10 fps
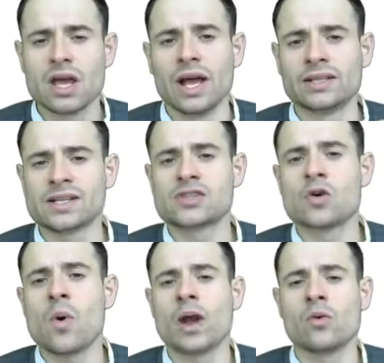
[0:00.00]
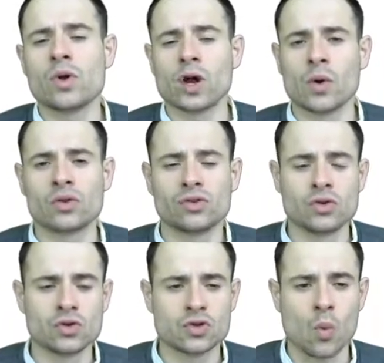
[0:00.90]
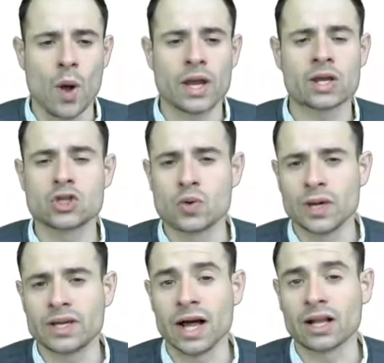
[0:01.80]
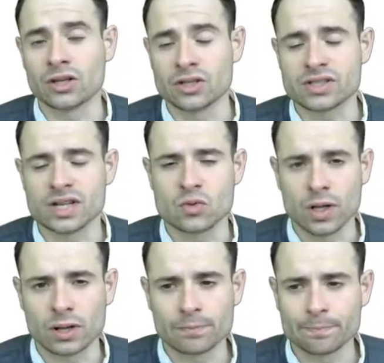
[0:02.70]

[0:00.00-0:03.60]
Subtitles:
and this is the one we are going to use when doing calculus as well.